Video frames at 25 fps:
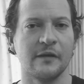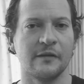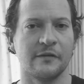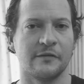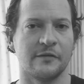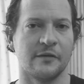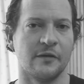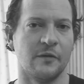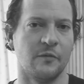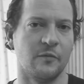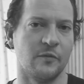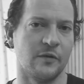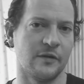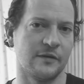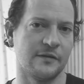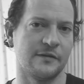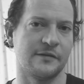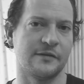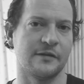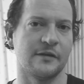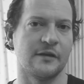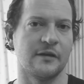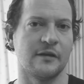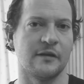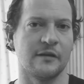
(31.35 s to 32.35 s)
So on one
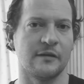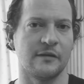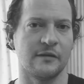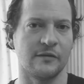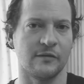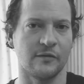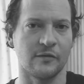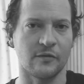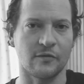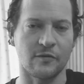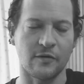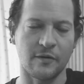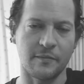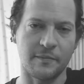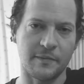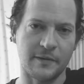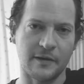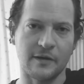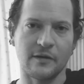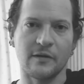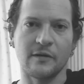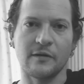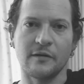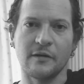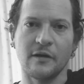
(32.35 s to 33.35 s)
side, you're
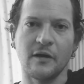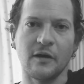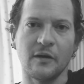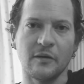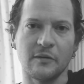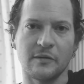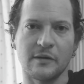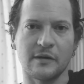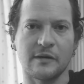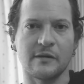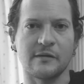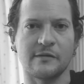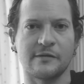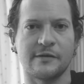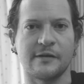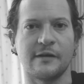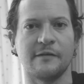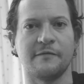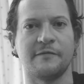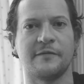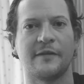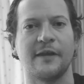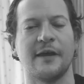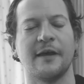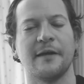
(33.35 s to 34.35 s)
gripping on holding
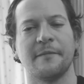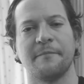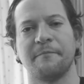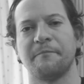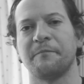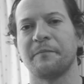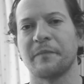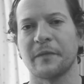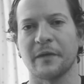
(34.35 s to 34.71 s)
yourself down.